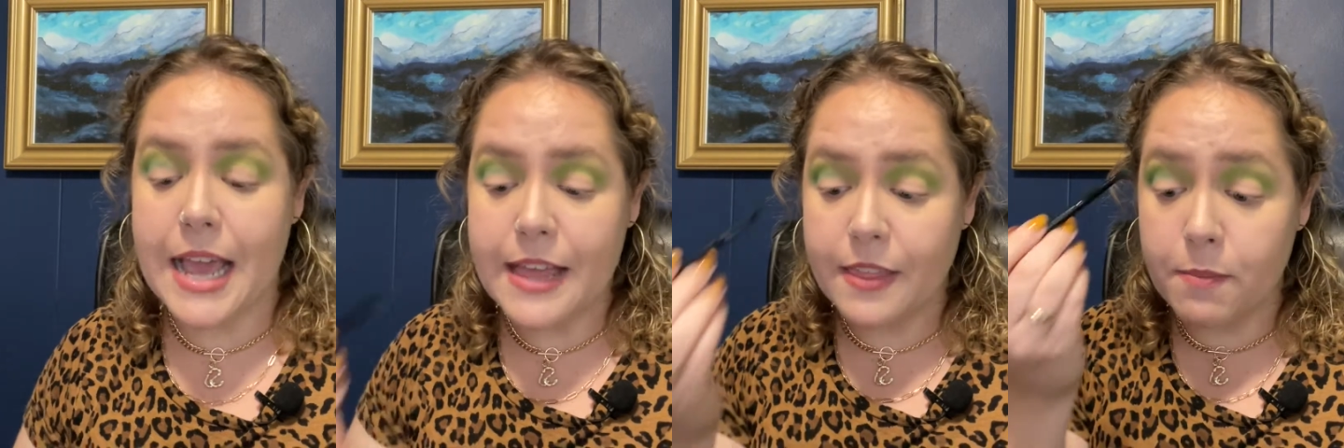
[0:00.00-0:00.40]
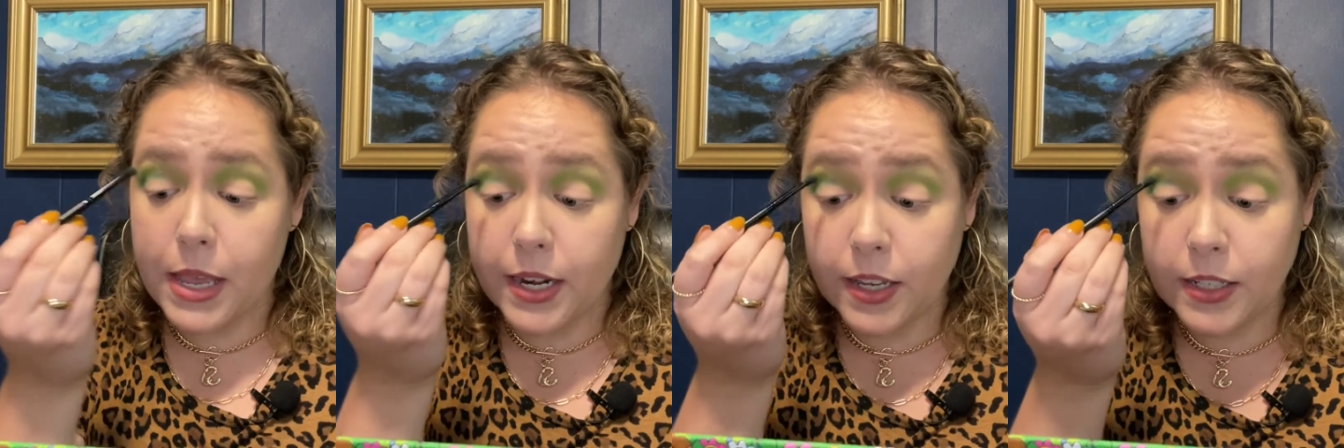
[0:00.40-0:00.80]
that made
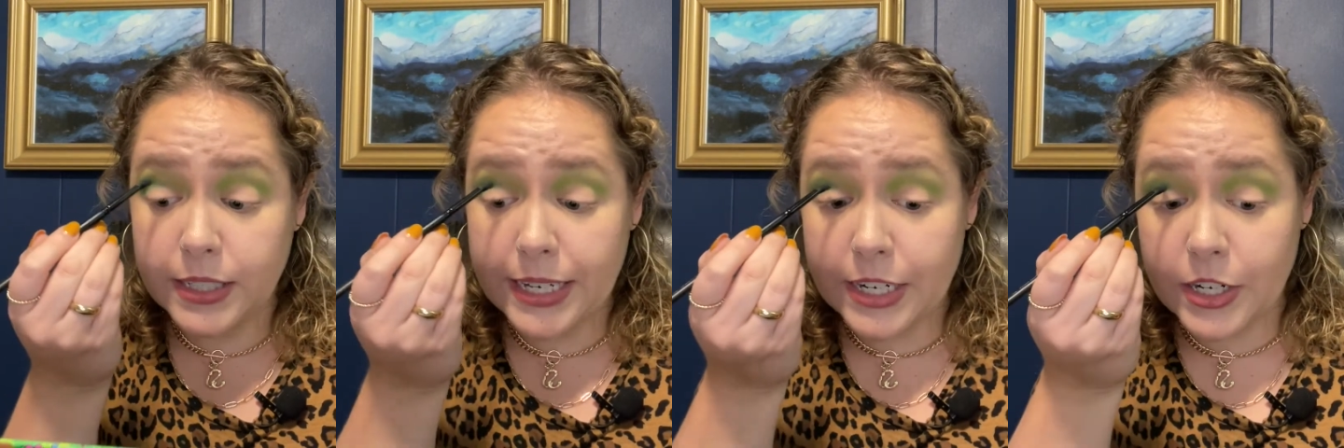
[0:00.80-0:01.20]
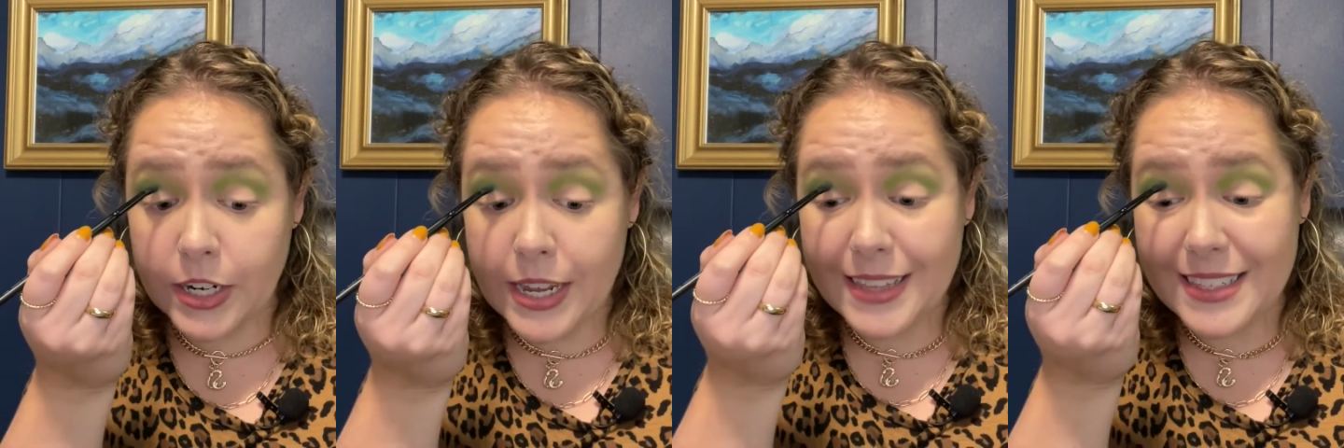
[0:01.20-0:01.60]
it clear
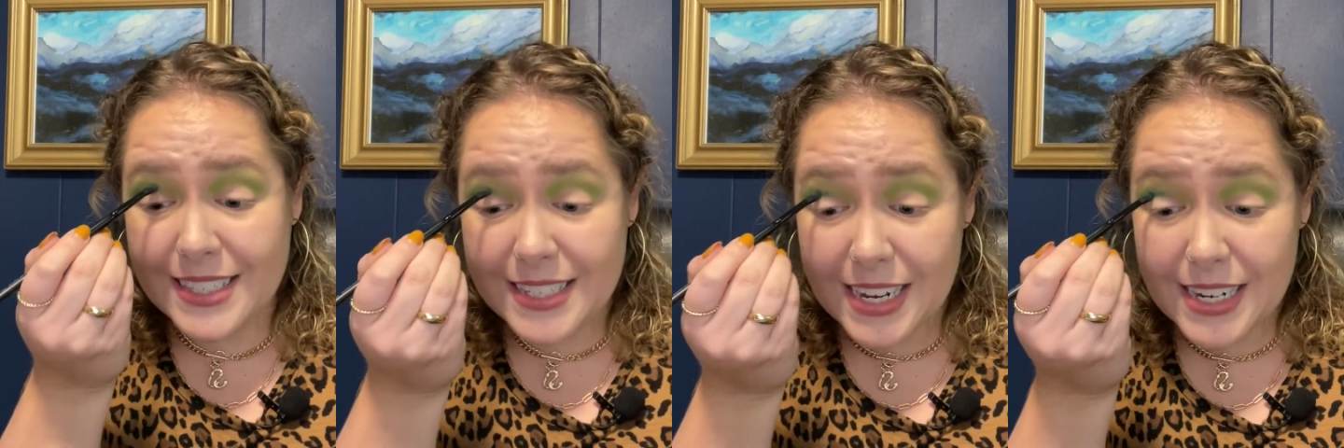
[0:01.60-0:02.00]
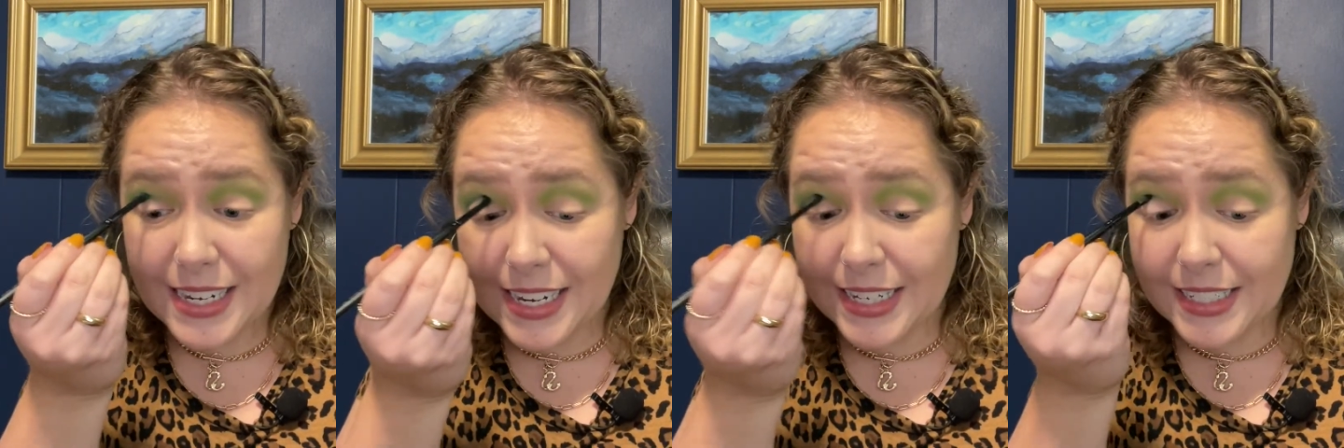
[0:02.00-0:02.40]
the state
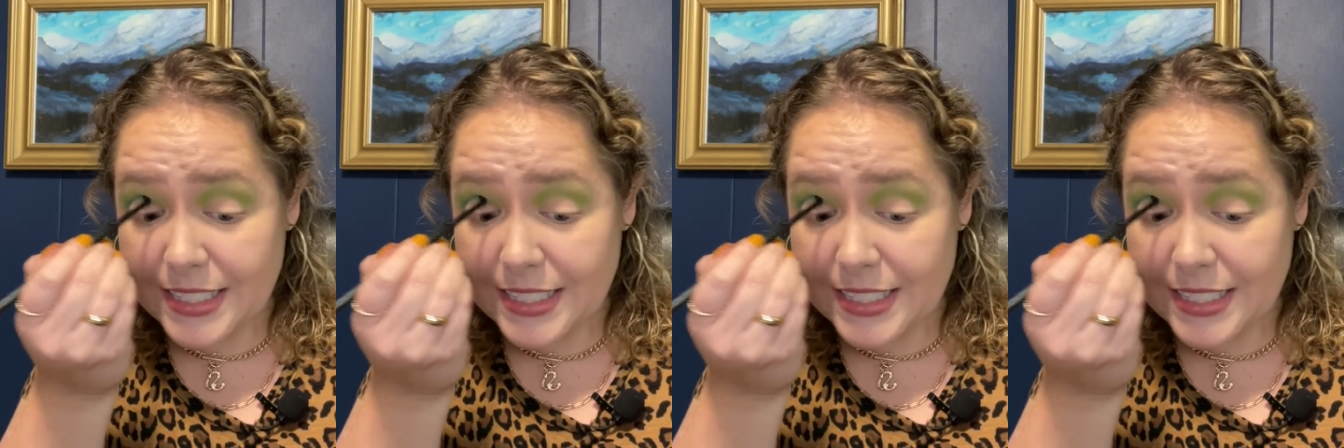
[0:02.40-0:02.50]
needed